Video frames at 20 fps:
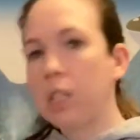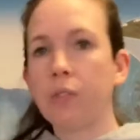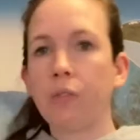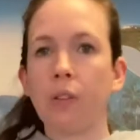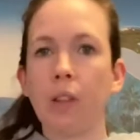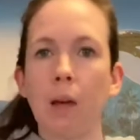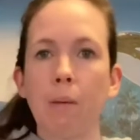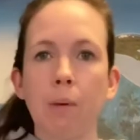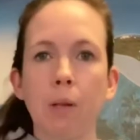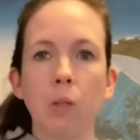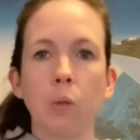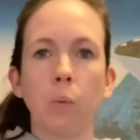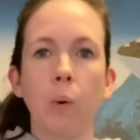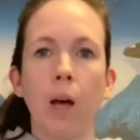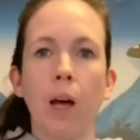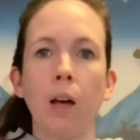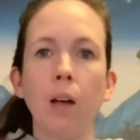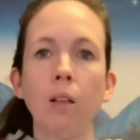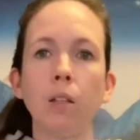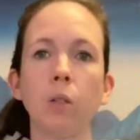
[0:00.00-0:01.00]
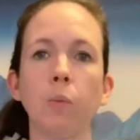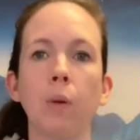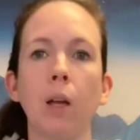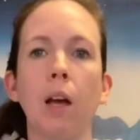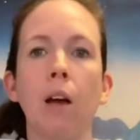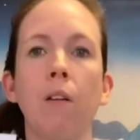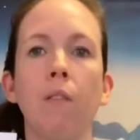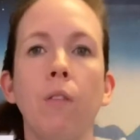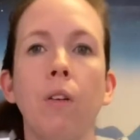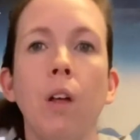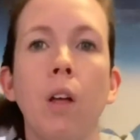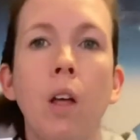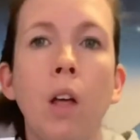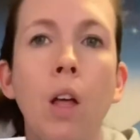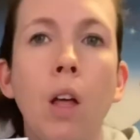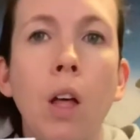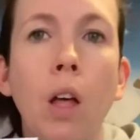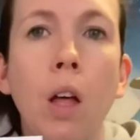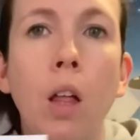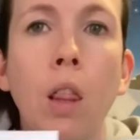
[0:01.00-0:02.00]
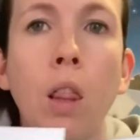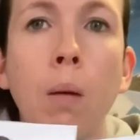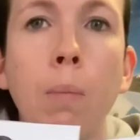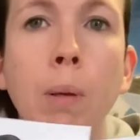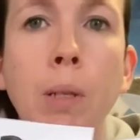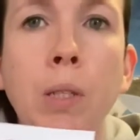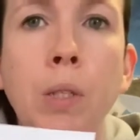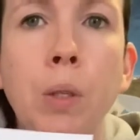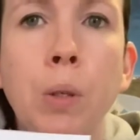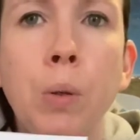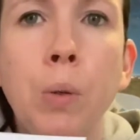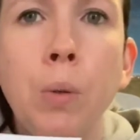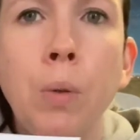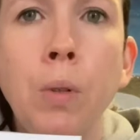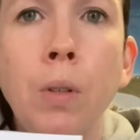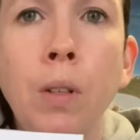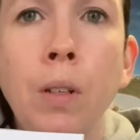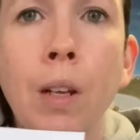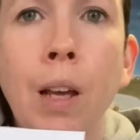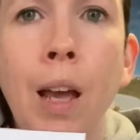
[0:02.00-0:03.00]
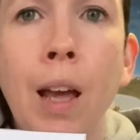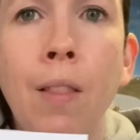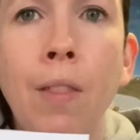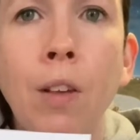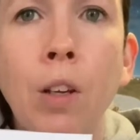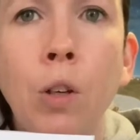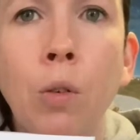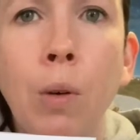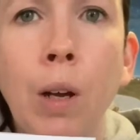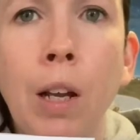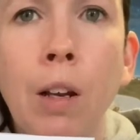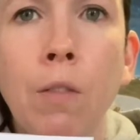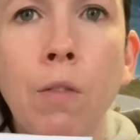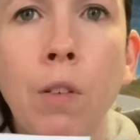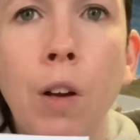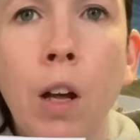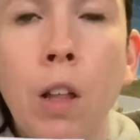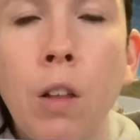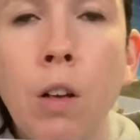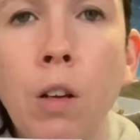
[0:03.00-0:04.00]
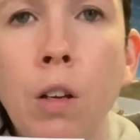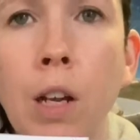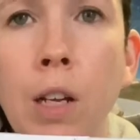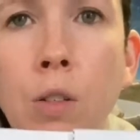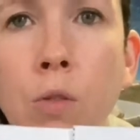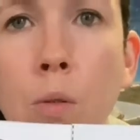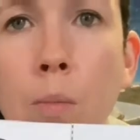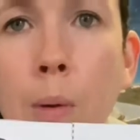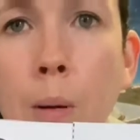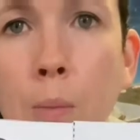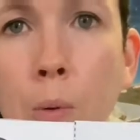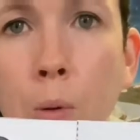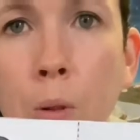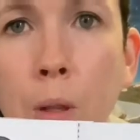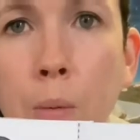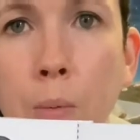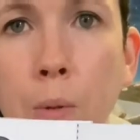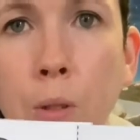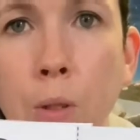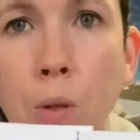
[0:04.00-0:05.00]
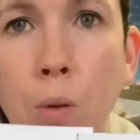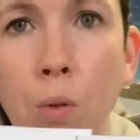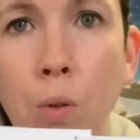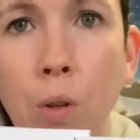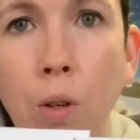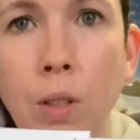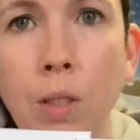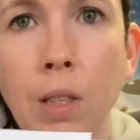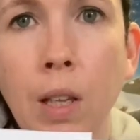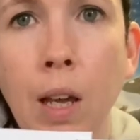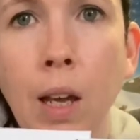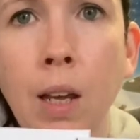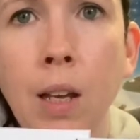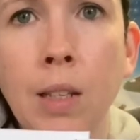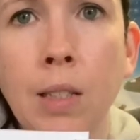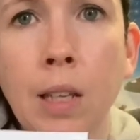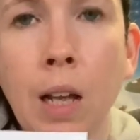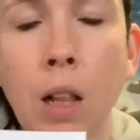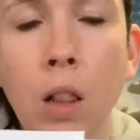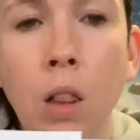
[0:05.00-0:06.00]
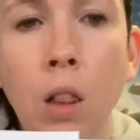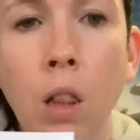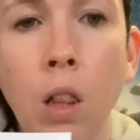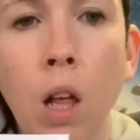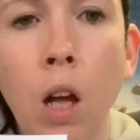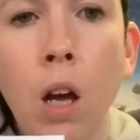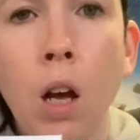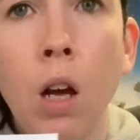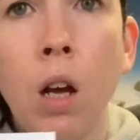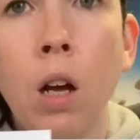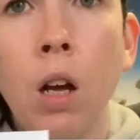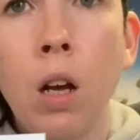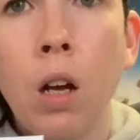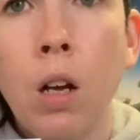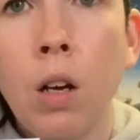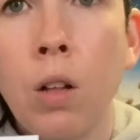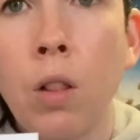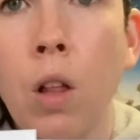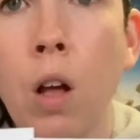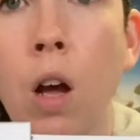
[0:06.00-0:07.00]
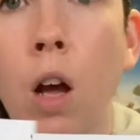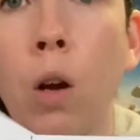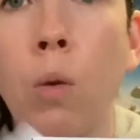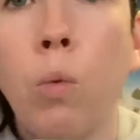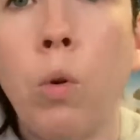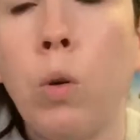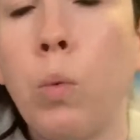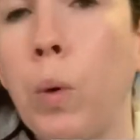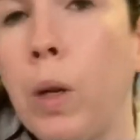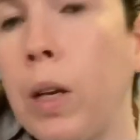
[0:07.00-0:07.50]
for them as well. So we have the bassoon and the grandfather. You guys remember what the bassoon looks like. It's that long, long woodwind